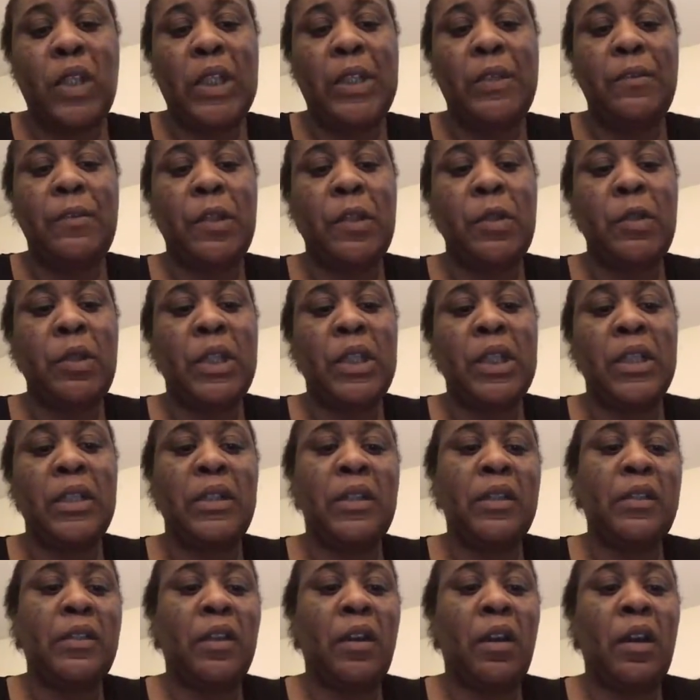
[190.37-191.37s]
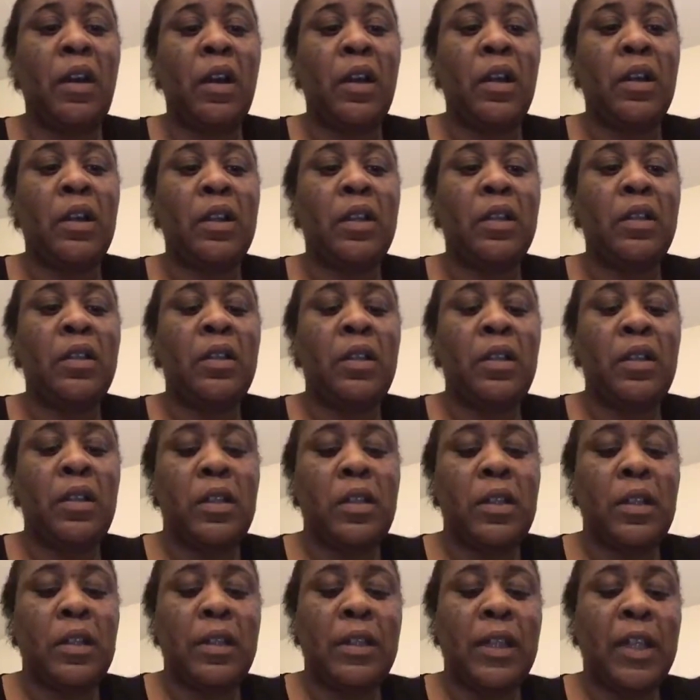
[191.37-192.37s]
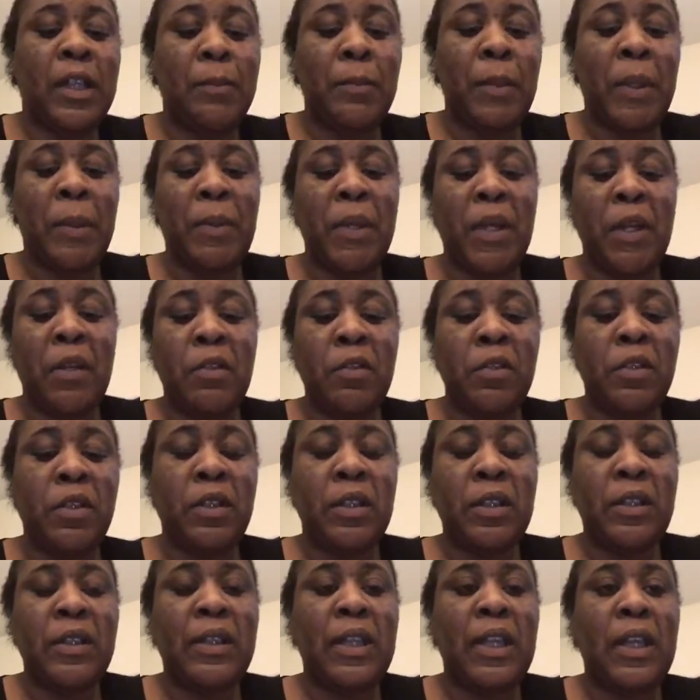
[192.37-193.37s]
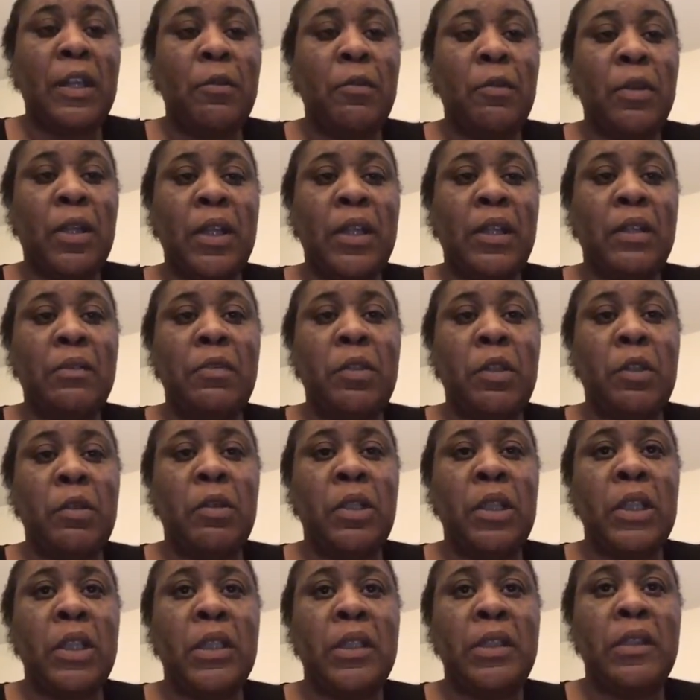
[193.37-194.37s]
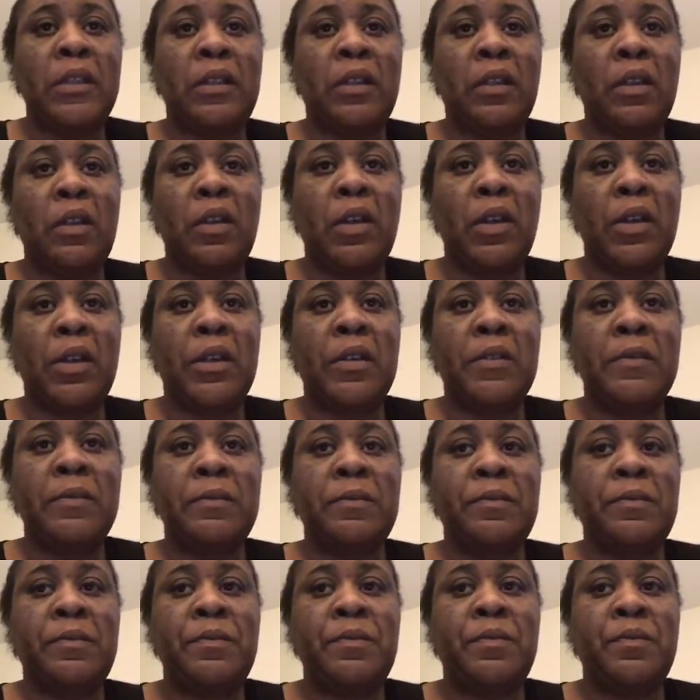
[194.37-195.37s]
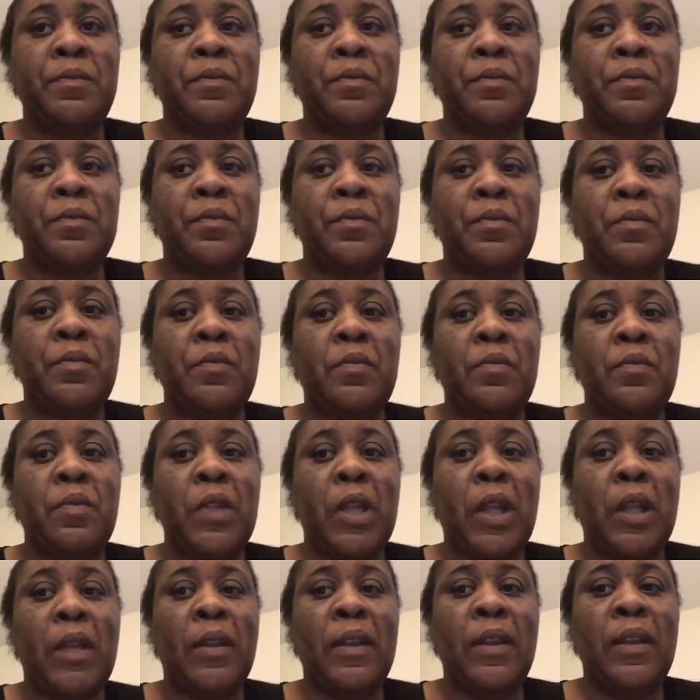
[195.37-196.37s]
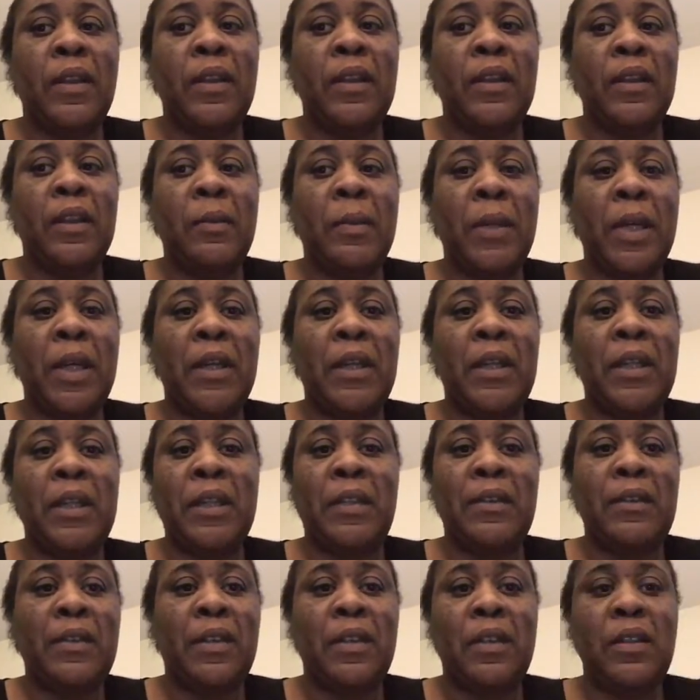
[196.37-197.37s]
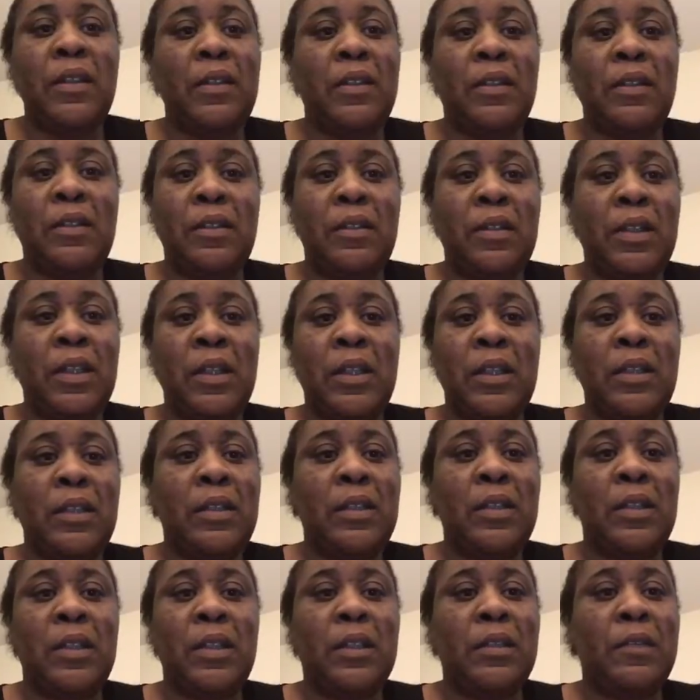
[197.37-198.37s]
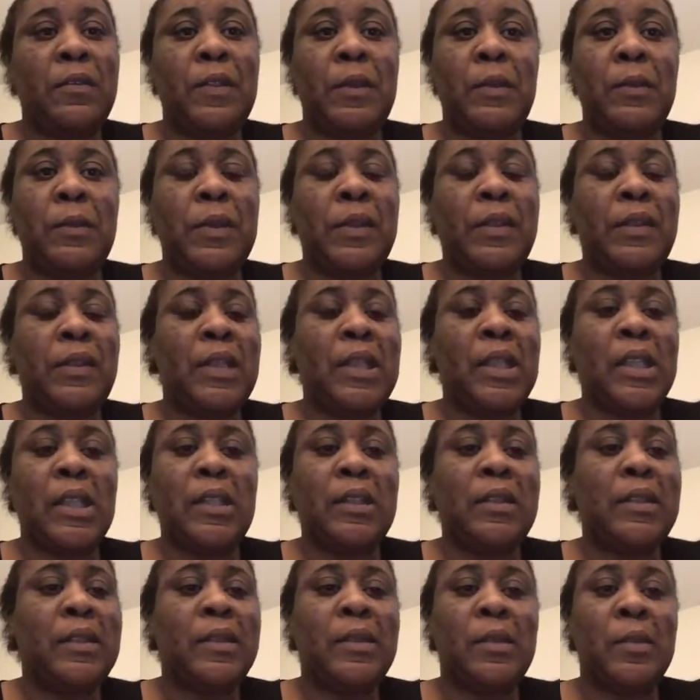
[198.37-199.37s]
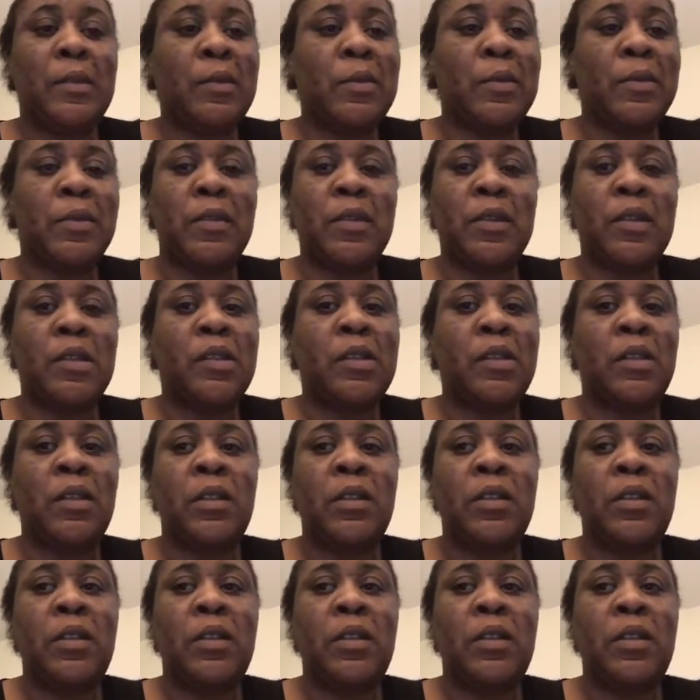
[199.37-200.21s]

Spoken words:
if you needed to talk, like, my parents are the type, like, if you needed to talk, like, about anything, they didn't care if it was sex, or